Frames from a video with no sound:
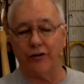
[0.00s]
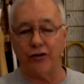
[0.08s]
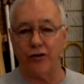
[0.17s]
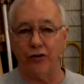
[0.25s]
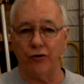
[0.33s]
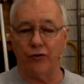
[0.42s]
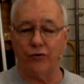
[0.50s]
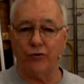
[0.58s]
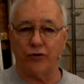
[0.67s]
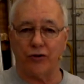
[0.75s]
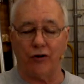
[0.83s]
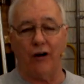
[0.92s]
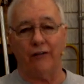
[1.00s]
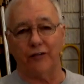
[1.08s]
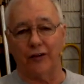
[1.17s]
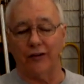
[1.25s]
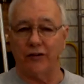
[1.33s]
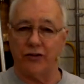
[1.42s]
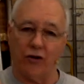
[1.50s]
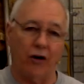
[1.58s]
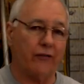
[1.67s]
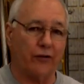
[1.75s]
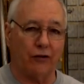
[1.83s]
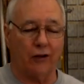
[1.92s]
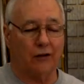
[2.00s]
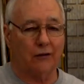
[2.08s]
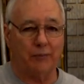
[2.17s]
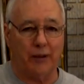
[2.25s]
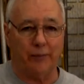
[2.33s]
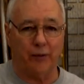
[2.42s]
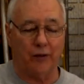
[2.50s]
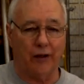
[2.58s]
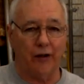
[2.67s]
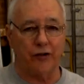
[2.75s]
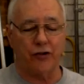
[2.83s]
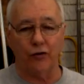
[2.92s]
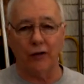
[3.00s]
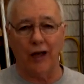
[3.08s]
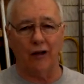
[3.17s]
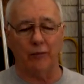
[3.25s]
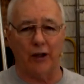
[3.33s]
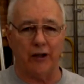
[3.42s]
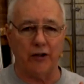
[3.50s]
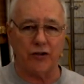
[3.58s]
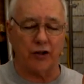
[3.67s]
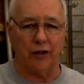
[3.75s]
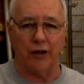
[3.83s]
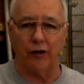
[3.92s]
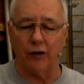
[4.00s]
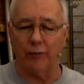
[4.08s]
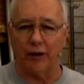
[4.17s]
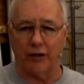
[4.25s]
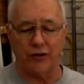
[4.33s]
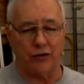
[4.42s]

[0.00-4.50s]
too soft and softer on people that are too loud by using the earbuds.